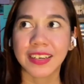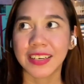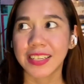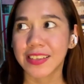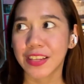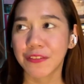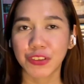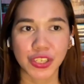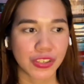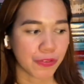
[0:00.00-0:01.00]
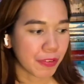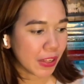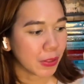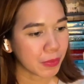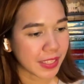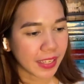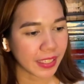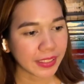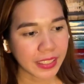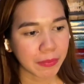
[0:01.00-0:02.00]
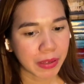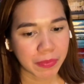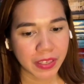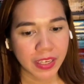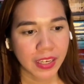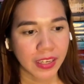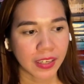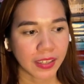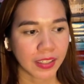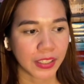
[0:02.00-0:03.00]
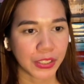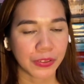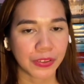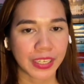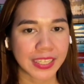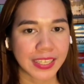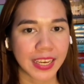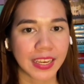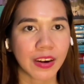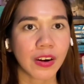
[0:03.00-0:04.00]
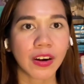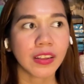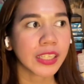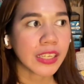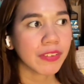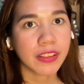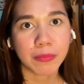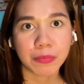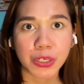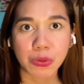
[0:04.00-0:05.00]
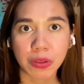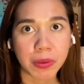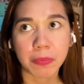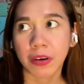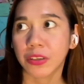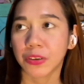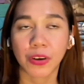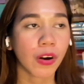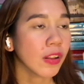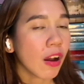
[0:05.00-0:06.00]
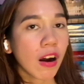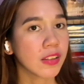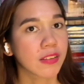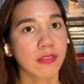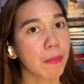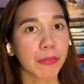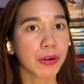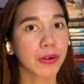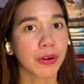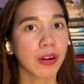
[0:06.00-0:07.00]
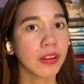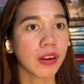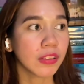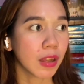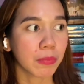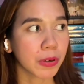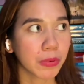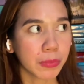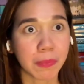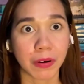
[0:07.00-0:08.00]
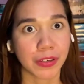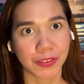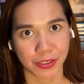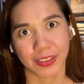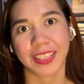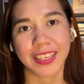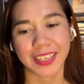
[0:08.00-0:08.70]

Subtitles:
instead of just randomly selecting, maybe you can say all even numbers will be part, or all odd number will be part of the study.